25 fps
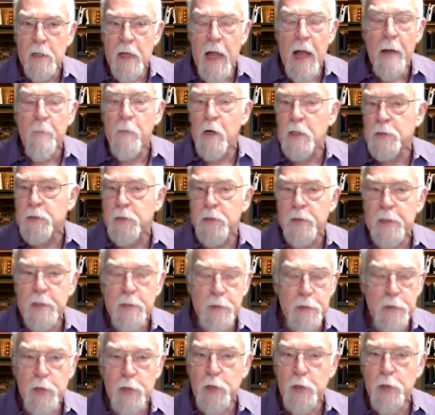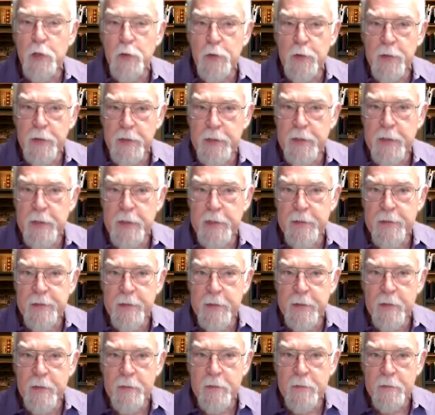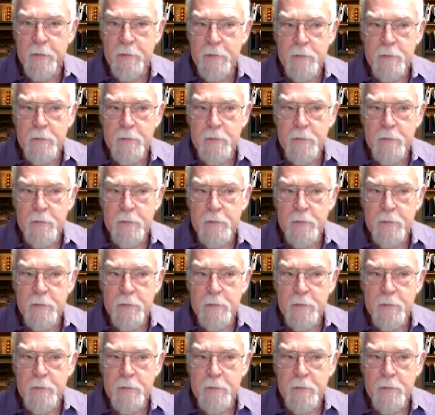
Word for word: How much are they secured into anything?